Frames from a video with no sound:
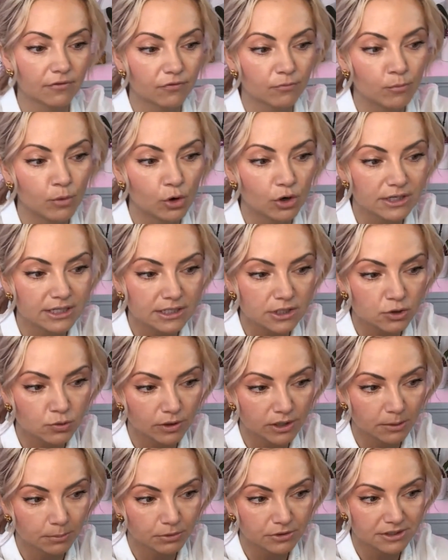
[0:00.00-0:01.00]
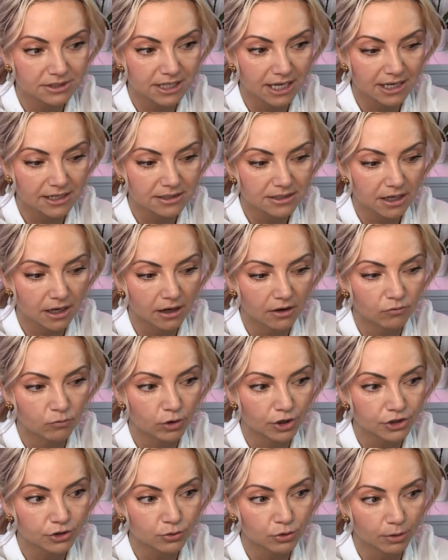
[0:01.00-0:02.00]
if more than twenty percent of
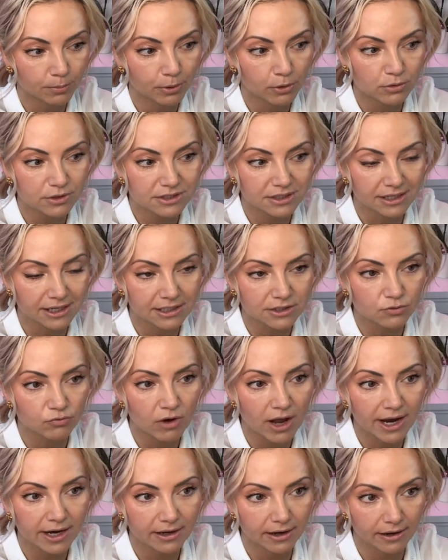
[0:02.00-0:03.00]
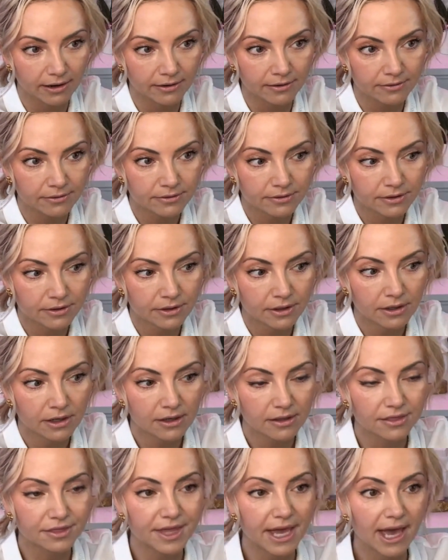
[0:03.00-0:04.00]
what you are posting is writing,
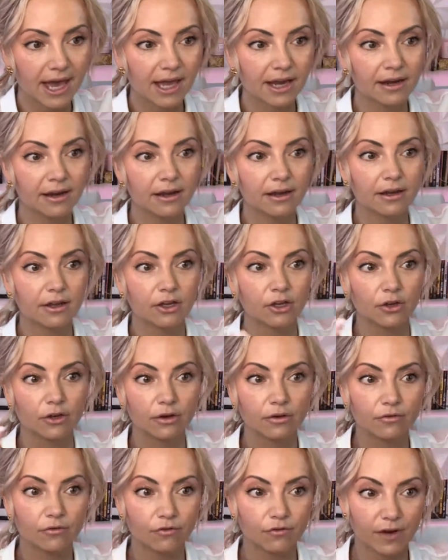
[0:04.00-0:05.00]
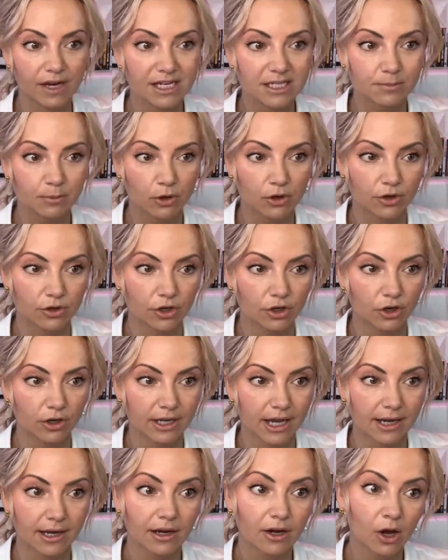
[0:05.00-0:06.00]
then Facebook going to
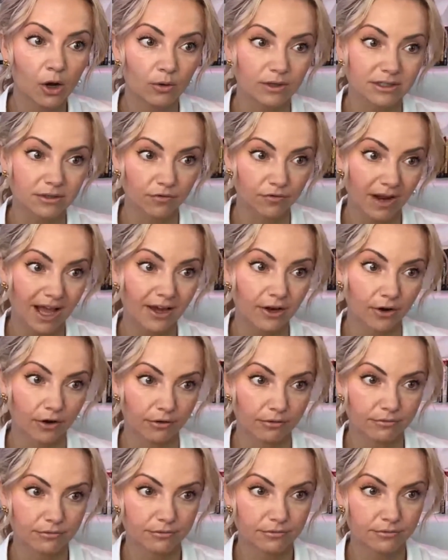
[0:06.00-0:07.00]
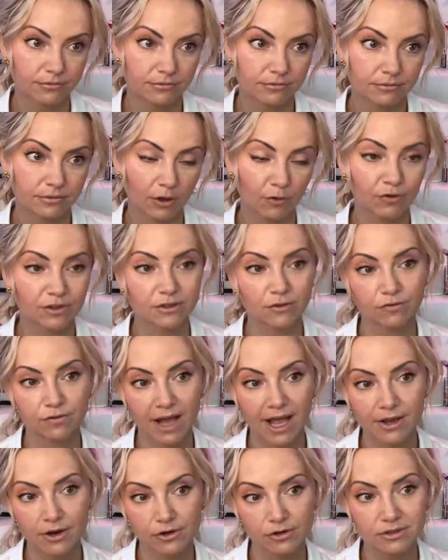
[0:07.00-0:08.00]
look at it. Oh, it's a flyer. If it's a
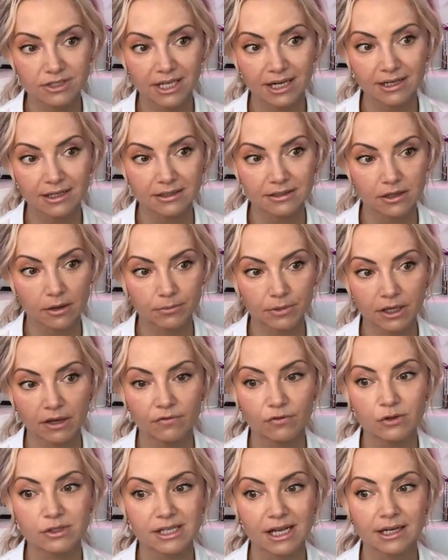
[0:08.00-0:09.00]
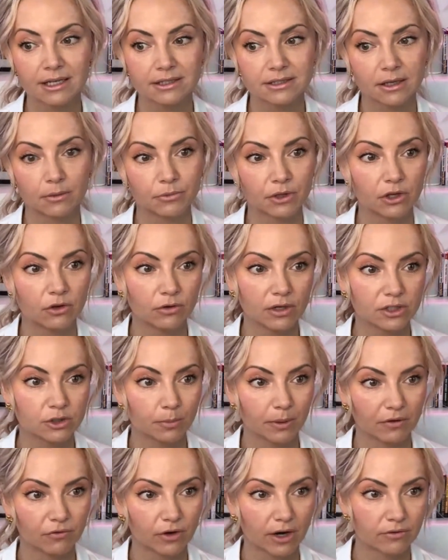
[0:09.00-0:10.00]
flyer, you're selling something. If you're selling something, you need to
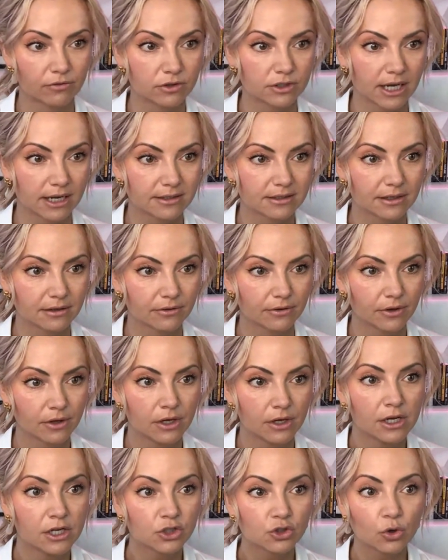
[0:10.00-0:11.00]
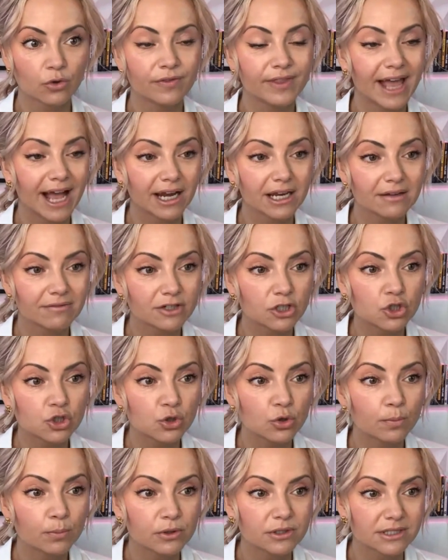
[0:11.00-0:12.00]
pay for advertising. So not even
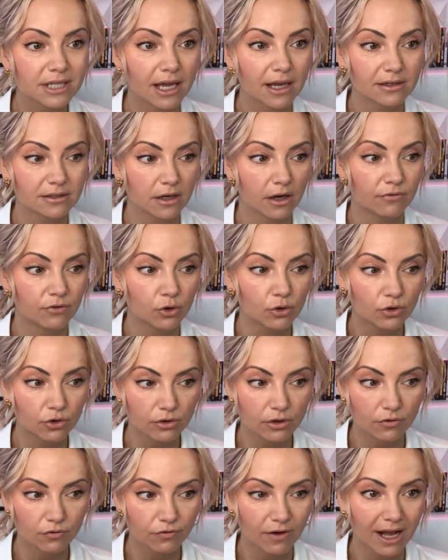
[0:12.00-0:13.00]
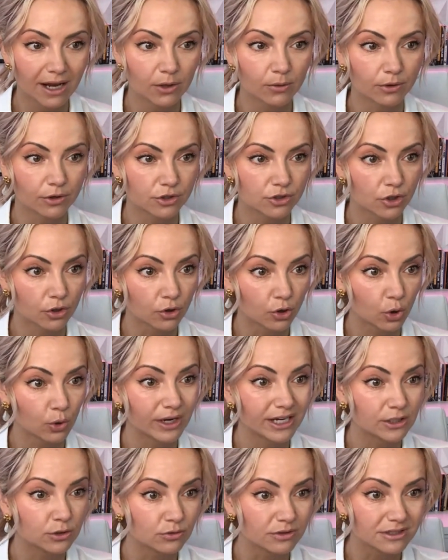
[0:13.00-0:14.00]
two percent of your current followers are
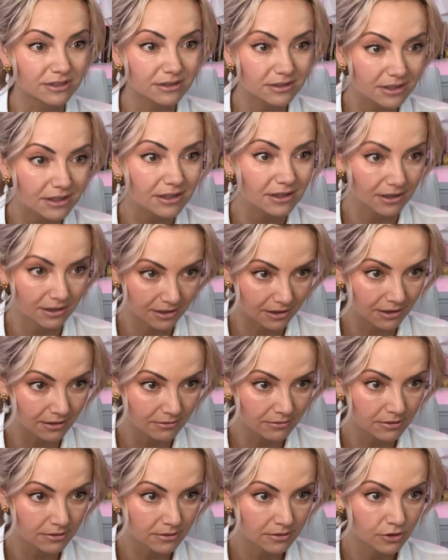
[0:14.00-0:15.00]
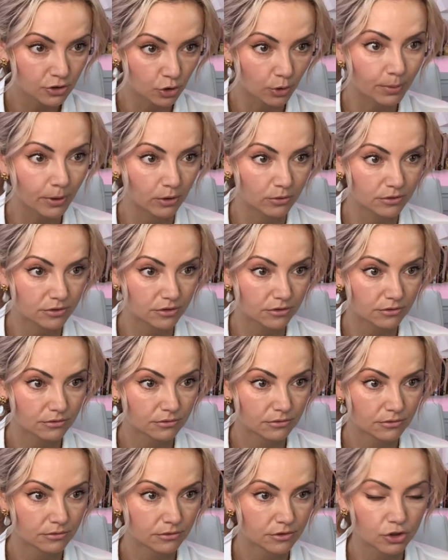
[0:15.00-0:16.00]
going to see your post.
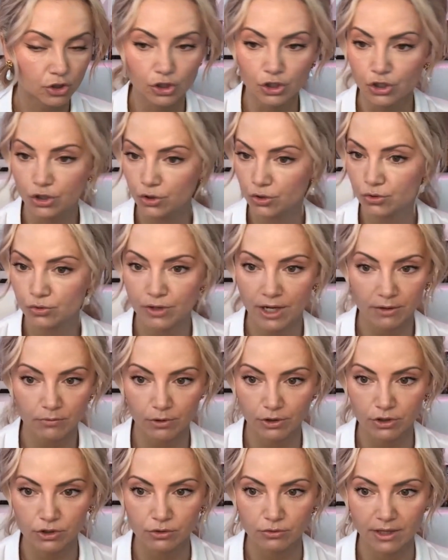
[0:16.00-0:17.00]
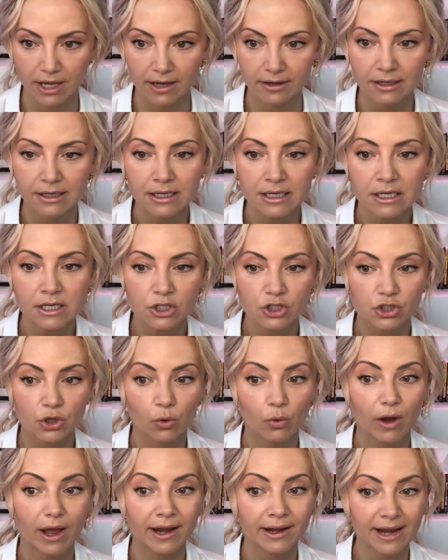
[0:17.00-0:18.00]
So you do not want to do that.
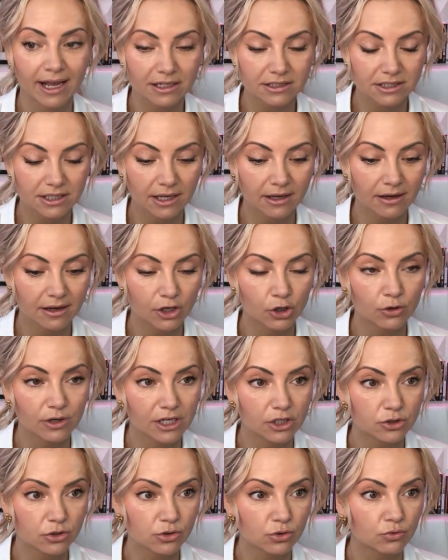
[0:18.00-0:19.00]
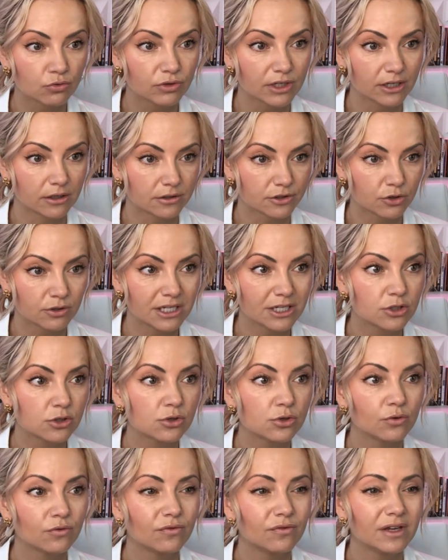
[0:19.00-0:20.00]
So, and next thing, you need to do reels. You need to
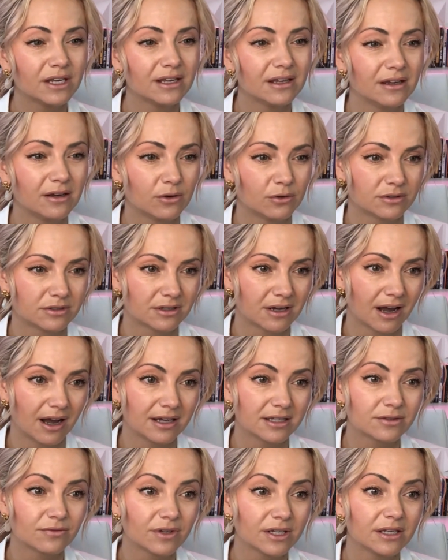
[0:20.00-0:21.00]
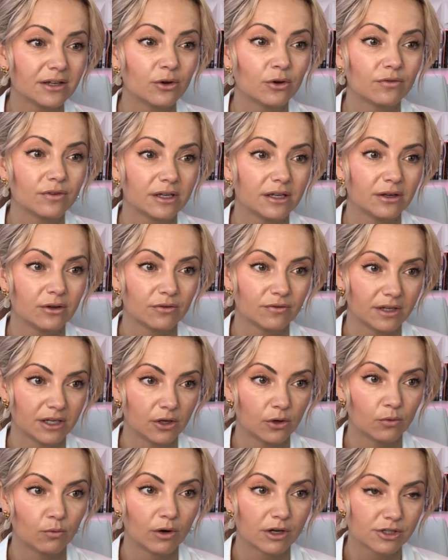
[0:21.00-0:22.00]
do videos, guys. Video, video,
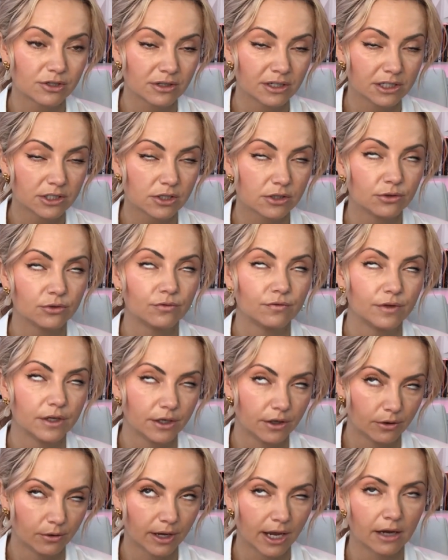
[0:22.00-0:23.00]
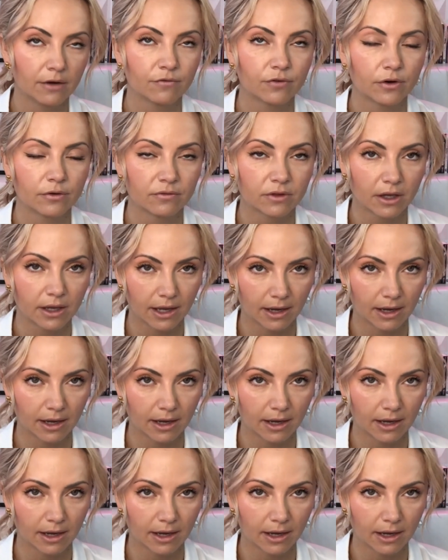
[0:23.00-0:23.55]
video. What do you need to do? Video. Get in front of the